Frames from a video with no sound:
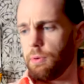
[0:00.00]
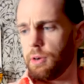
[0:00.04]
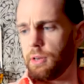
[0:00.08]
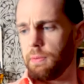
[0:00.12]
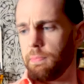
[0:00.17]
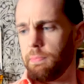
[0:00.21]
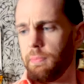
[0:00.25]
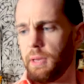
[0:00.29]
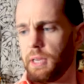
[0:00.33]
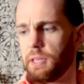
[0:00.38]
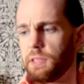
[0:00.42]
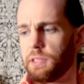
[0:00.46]
we're going
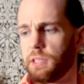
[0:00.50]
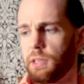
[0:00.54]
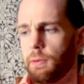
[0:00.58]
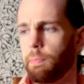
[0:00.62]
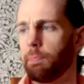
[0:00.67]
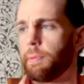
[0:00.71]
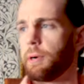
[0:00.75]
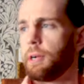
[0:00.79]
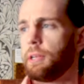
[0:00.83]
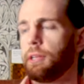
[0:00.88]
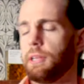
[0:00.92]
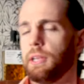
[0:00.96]
to mix
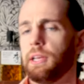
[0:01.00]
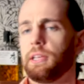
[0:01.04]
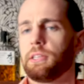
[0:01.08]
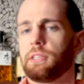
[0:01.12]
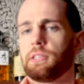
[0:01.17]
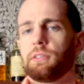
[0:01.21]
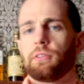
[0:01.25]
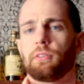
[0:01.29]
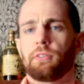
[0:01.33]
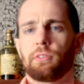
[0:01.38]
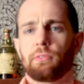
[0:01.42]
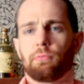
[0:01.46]
up our
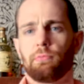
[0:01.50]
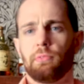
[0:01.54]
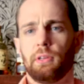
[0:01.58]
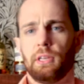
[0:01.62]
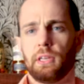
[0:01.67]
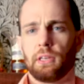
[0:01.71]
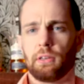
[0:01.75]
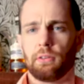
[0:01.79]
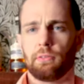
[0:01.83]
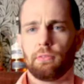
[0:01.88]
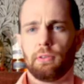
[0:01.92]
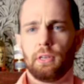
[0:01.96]
list of 3
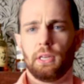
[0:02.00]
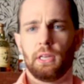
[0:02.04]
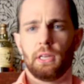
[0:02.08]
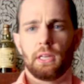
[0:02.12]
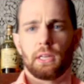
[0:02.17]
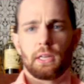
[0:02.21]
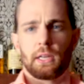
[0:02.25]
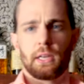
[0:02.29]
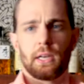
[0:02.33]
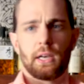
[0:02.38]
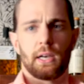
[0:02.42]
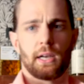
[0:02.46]

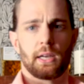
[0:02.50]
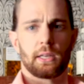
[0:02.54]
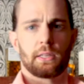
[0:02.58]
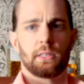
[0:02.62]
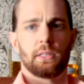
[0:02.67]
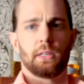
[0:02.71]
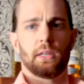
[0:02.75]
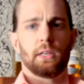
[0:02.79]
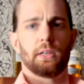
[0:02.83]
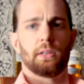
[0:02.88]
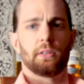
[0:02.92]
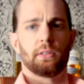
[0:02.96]
ingredient
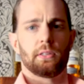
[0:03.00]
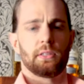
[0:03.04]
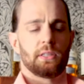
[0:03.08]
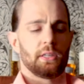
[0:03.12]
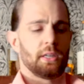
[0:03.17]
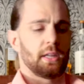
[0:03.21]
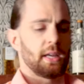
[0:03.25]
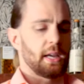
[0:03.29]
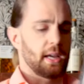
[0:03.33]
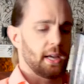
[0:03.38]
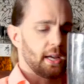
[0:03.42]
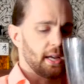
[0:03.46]
cocktails
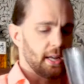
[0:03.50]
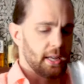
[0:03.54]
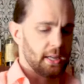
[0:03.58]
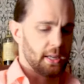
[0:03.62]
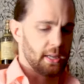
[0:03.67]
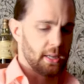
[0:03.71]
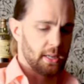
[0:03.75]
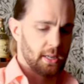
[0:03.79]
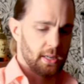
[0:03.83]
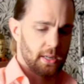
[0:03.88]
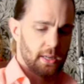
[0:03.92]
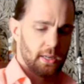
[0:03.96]
and
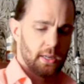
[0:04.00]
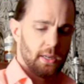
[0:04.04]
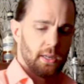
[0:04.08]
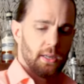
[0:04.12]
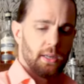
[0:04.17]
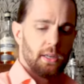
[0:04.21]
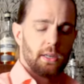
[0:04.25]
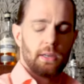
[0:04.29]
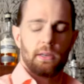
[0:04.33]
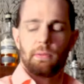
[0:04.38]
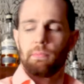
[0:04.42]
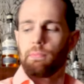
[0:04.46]
add
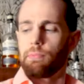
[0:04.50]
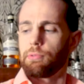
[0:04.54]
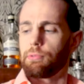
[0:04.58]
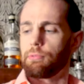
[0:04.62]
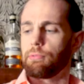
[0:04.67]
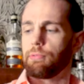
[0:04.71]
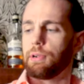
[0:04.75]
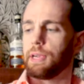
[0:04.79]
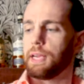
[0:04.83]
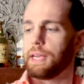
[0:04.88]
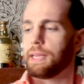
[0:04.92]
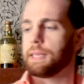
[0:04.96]

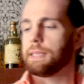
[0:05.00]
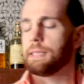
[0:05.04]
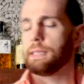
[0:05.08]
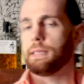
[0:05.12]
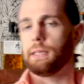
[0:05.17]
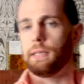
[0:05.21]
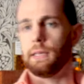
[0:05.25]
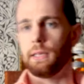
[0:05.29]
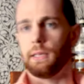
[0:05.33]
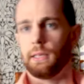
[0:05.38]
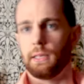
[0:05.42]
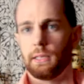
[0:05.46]

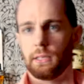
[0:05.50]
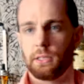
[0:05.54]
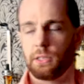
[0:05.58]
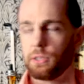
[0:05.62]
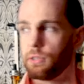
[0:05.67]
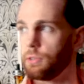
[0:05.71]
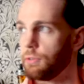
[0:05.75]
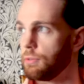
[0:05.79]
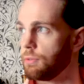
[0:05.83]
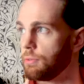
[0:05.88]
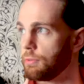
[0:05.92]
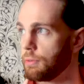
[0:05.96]
brandy
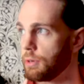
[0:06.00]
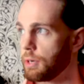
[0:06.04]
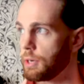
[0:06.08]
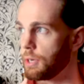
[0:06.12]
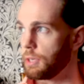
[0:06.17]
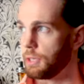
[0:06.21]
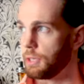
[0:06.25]
to our